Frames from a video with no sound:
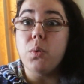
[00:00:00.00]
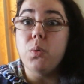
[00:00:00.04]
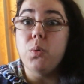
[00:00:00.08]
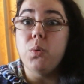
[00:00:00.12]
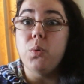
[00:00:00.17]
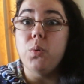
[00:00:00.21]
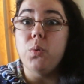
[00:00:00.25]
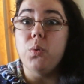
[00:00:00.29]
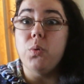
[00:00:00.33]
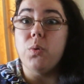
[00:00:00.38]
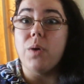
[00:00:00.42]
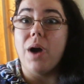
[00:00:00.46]

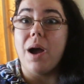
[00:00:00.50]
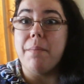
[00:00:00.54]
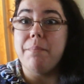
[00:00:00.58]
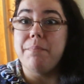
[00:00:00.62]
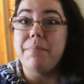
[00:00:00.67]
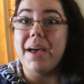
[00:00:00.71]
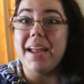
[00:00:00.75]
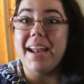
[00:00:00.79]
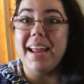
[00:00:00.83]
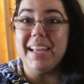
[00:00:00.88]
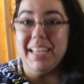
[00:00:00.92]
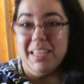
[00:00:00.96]
ooh, I
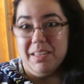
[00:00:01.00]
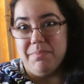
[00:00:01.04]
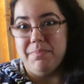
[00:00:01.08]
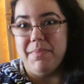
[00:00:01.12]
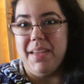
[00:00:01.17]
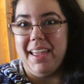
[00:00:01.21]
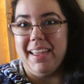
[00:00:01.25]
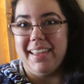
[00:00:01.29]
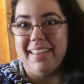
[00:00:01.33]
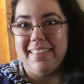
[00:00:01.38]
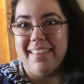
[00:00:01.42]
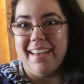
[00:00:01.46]
bet I can
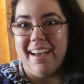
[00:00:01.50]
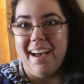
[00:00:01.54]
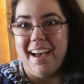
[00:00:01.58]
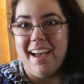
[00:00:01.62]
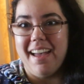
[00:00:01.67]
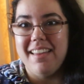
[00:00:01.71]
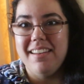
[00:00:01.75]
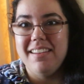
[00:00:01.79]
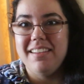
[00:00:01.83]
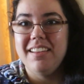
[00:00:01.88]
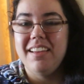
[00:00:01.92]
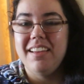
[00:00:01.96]
make that.